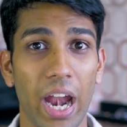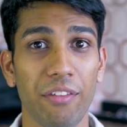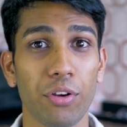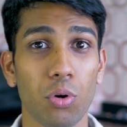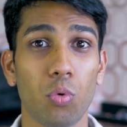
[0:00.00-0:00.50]

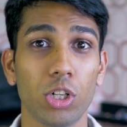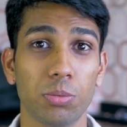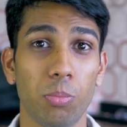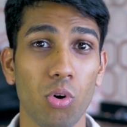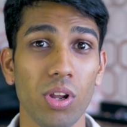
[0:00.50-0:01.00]
And if you want to
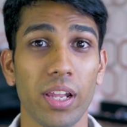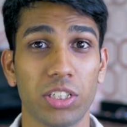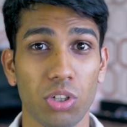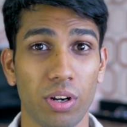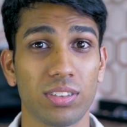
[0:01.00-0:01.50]
watch more
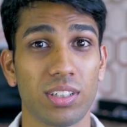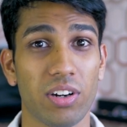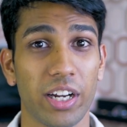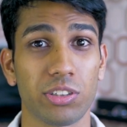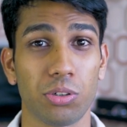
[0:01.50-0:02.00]
electronics
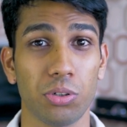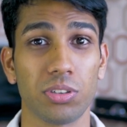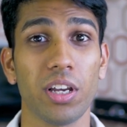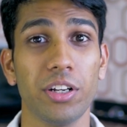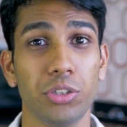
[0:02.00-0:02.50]
crash
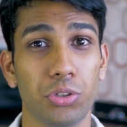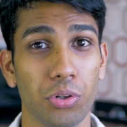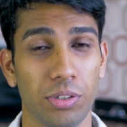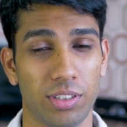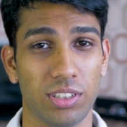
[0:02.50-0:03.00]
course
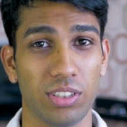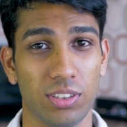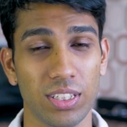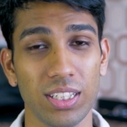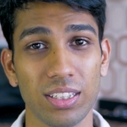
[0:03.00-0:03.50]
tutorials such
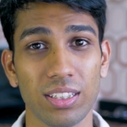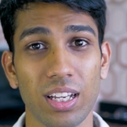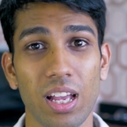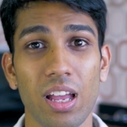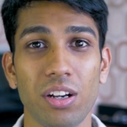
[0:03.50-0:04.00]
as these,
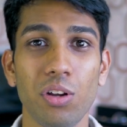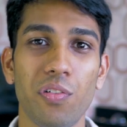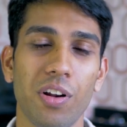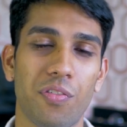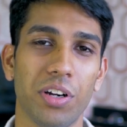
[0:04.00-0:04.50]
do
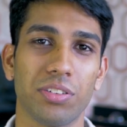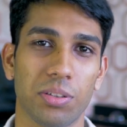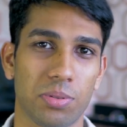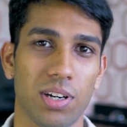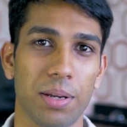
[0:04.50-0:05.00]
feel free to
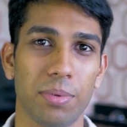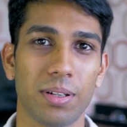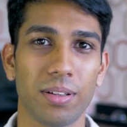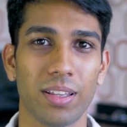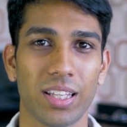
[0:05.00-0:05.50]
subscribe.
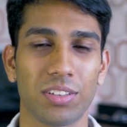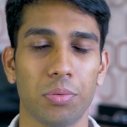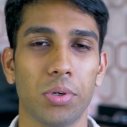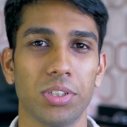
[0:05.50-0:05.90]
Thanks for